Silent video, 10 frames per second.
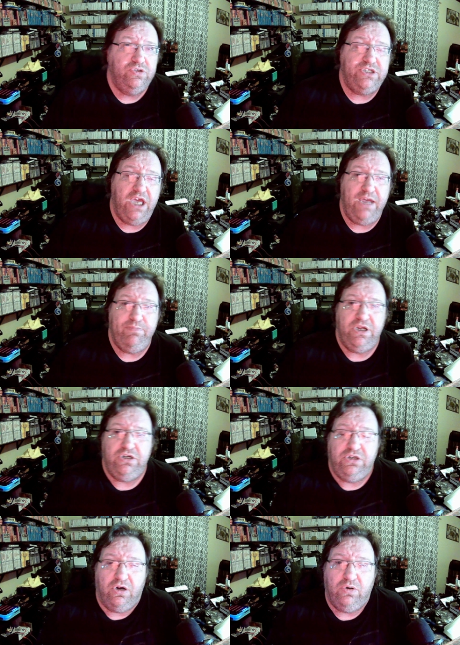the
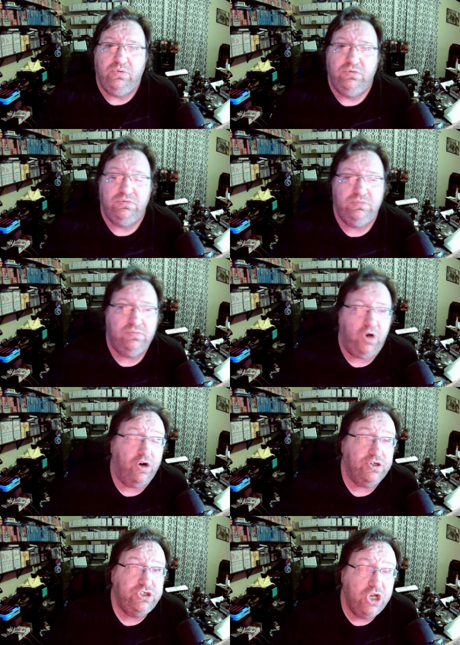8BitDo, or
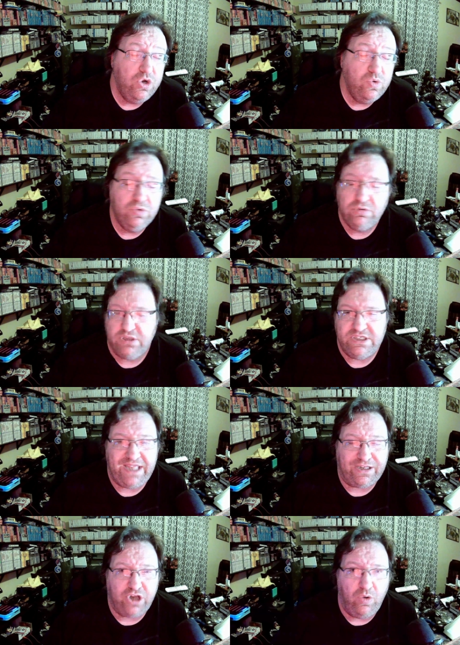do, because it's
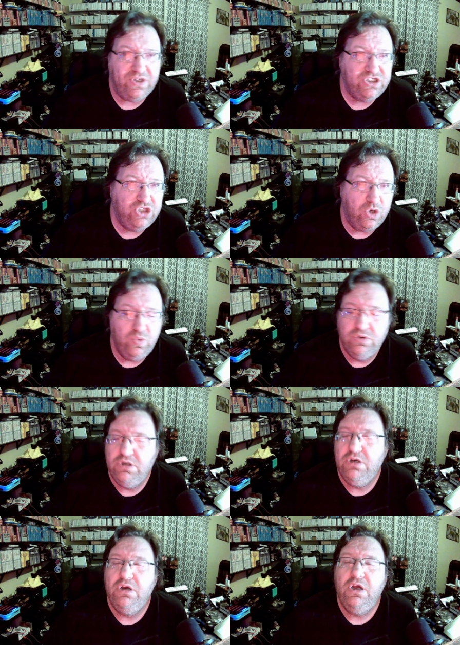not do, it's do.
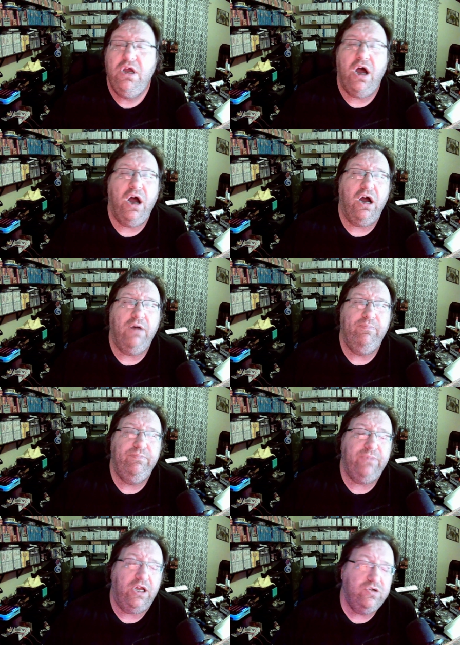Um,
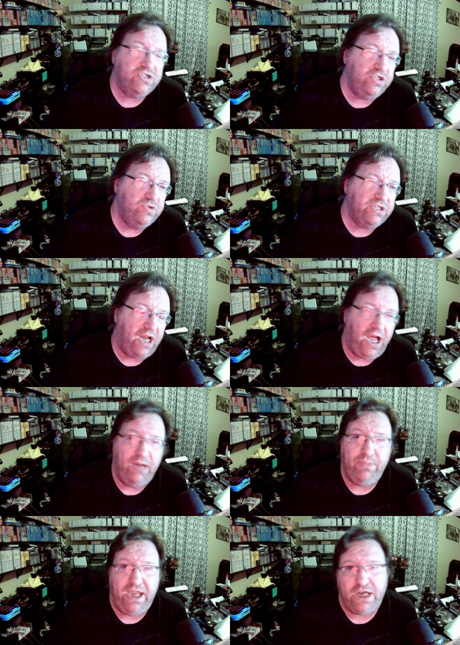I usually use it
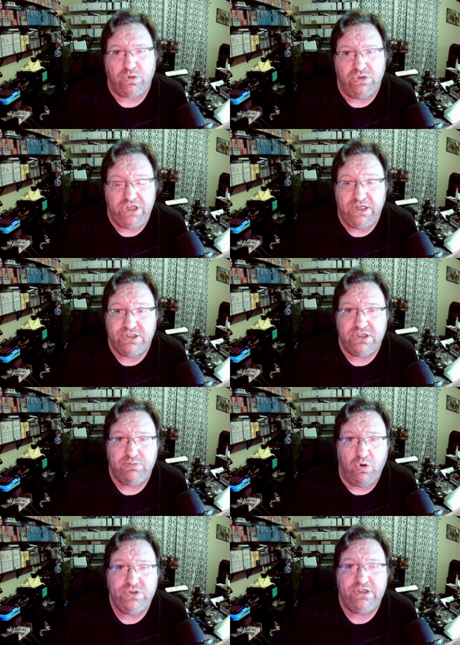on my actual Genesis
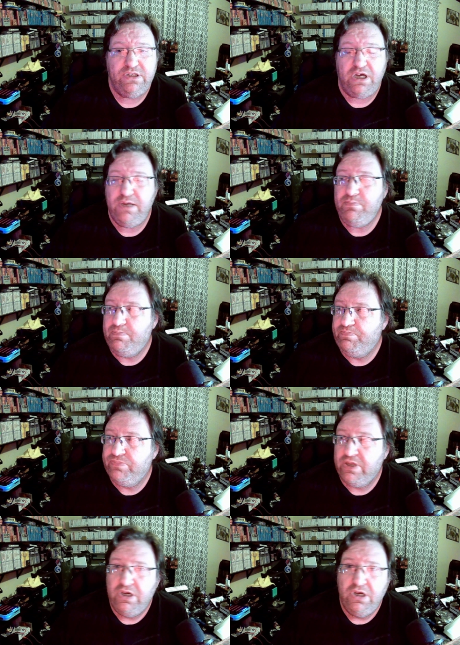most of the time.
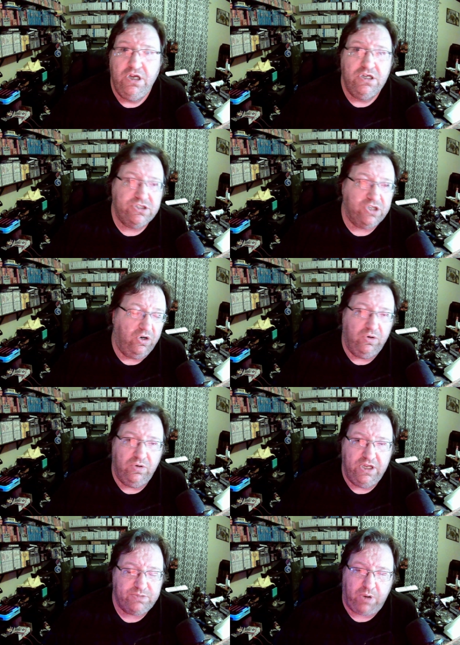So
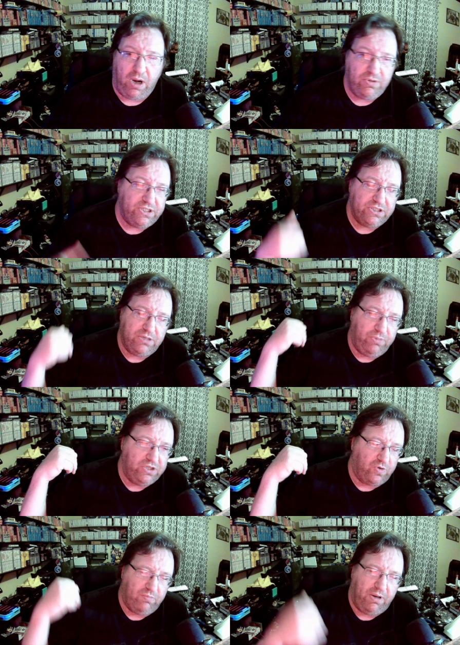it's probably sitting
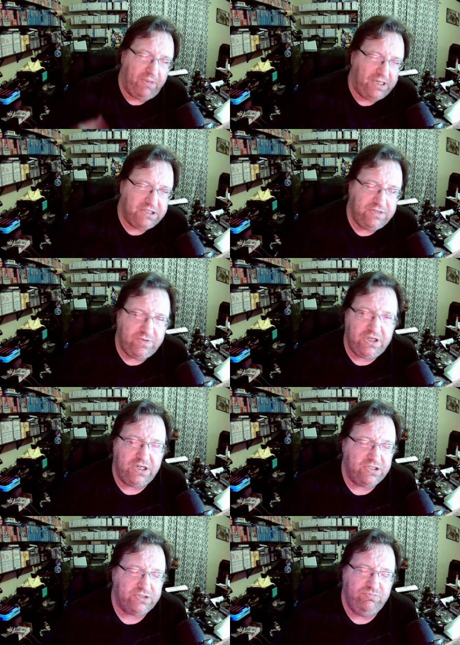someplace over by my TV. I
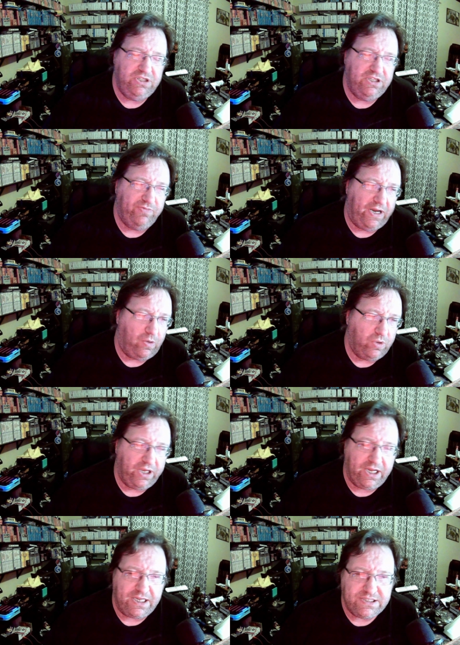just need to find out where the
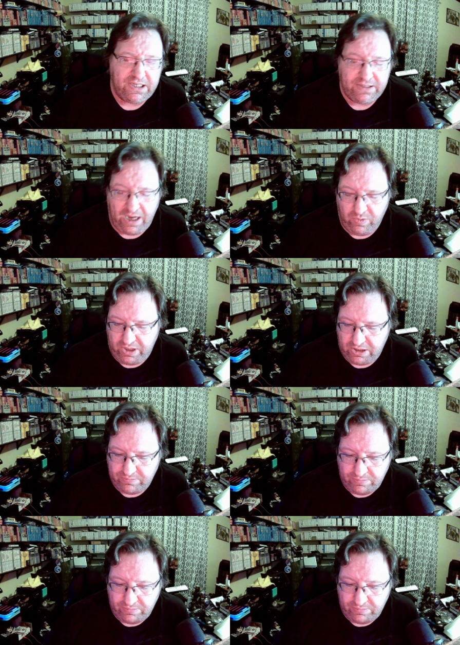heck I set it down at.